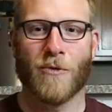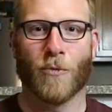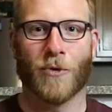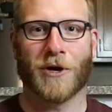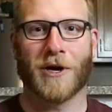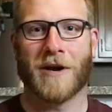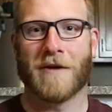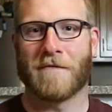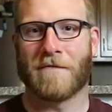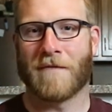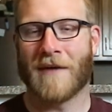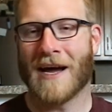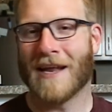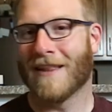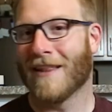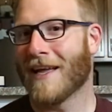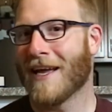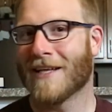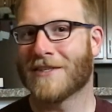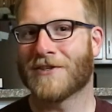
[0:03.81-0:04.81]
we're going to
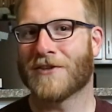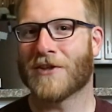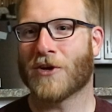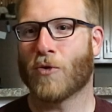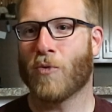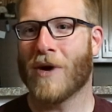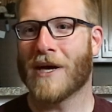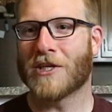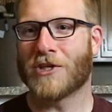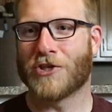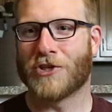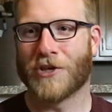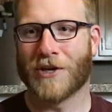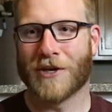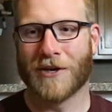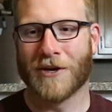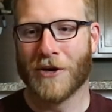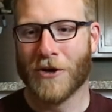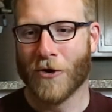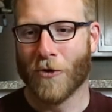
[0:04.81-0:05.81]
finally answer the
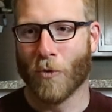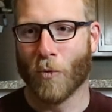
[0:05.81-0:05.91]
question,